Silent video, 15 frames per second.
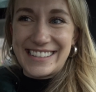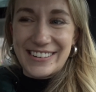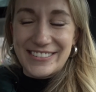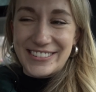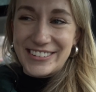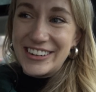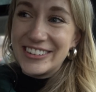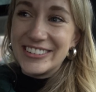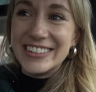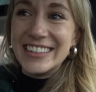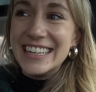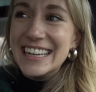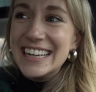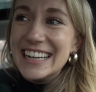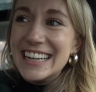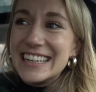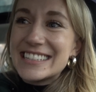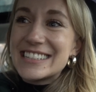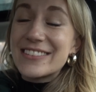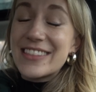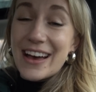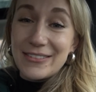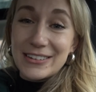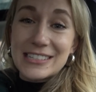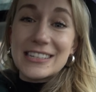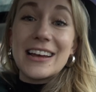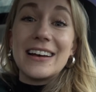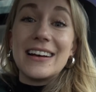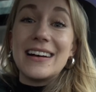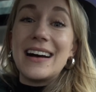so true. So that was
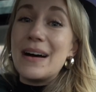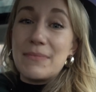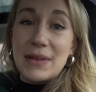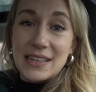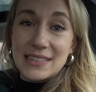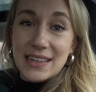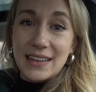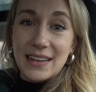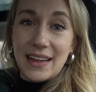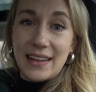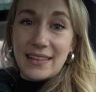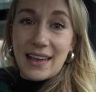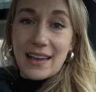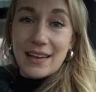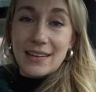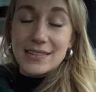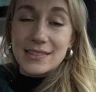amazing and like